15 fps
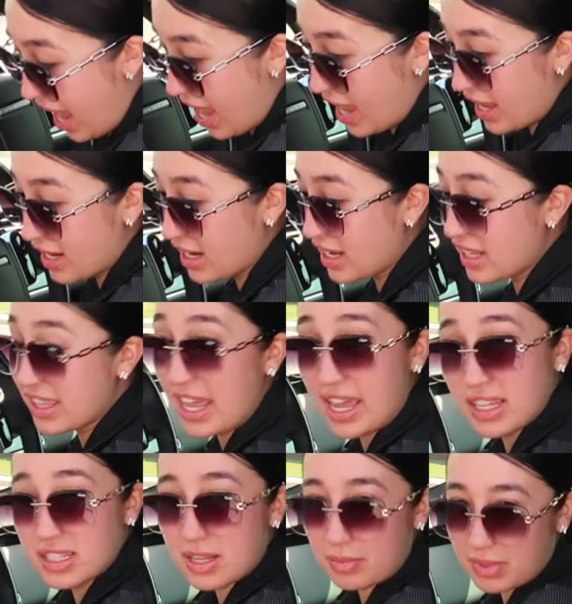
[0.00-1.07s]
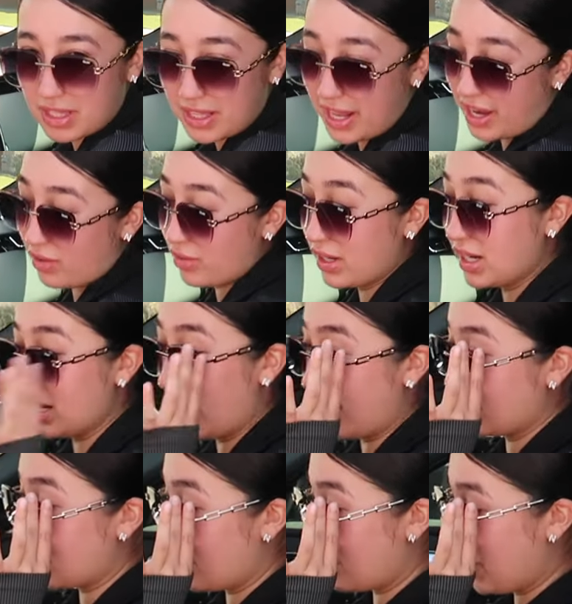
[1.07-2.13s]
and that is something that I really
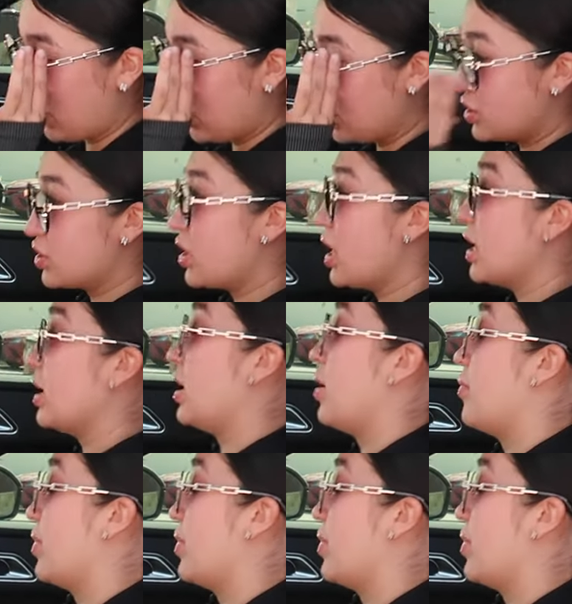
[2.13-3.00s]
like about the truck.